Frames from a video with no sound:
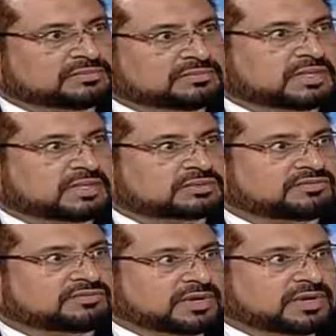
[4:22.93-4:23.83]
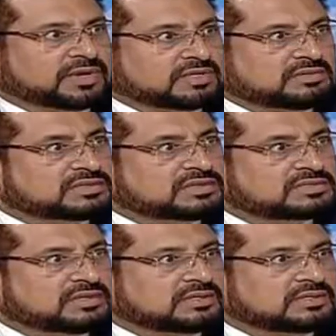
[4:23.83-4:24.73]
sponsor from Pakistan
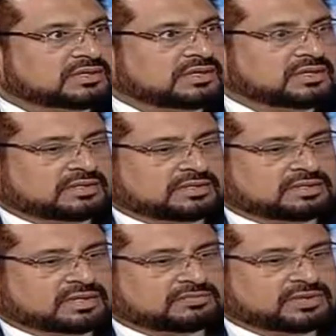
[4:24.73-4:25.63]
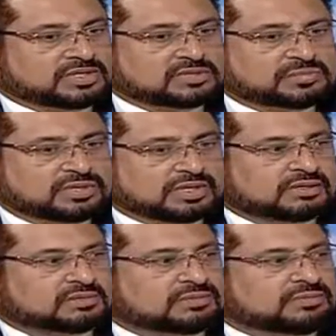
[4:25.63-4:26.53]
Business Center that we are
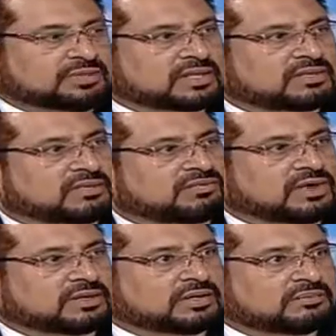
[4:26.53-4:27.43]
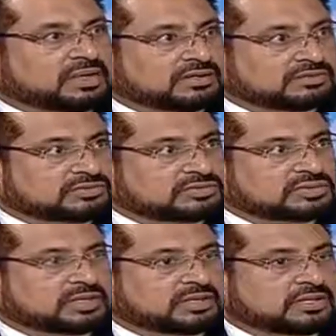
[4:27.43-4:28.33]
supporting to make their final
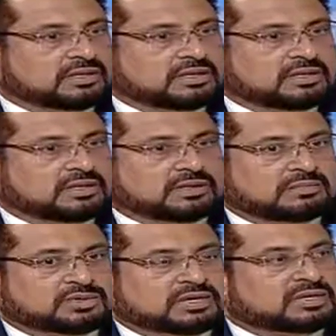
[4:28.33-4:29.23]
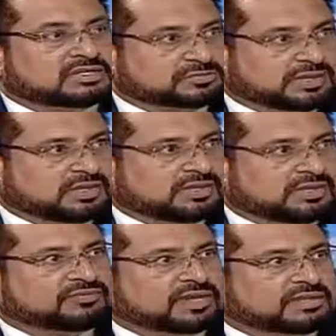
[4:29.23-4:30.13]
modules that they put on display
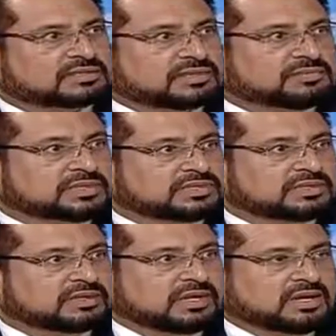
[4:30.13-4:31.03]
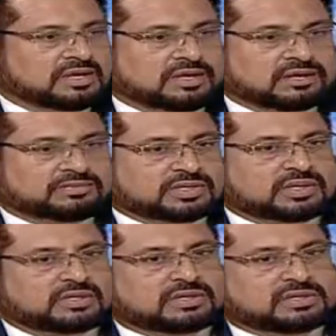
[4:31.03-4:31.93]
for final submission, and we
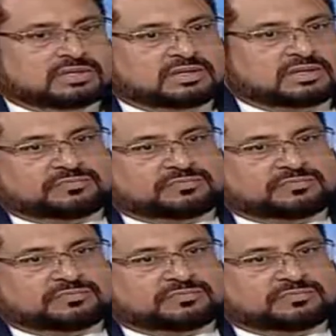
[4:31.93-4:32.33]
did in